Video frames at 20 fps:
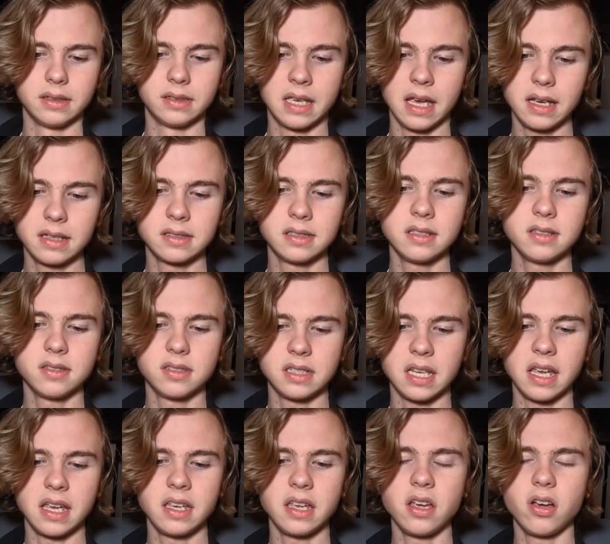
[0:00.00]
Texans
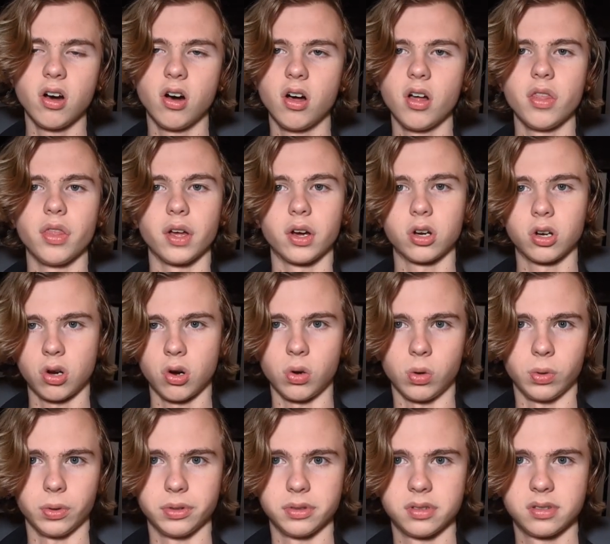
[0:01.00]
taking on the
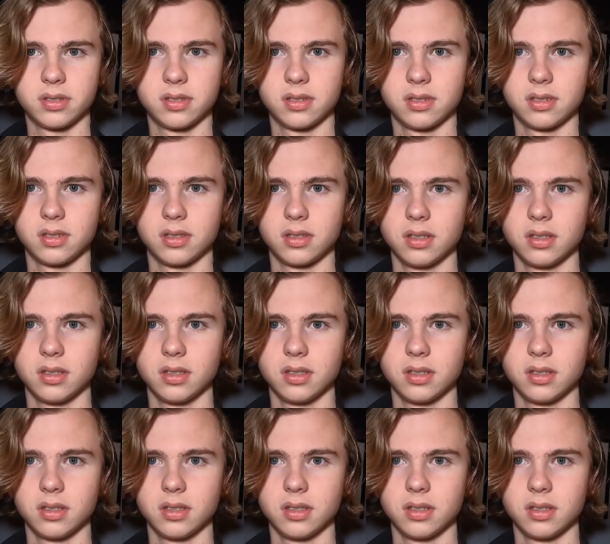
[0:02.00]
Colts.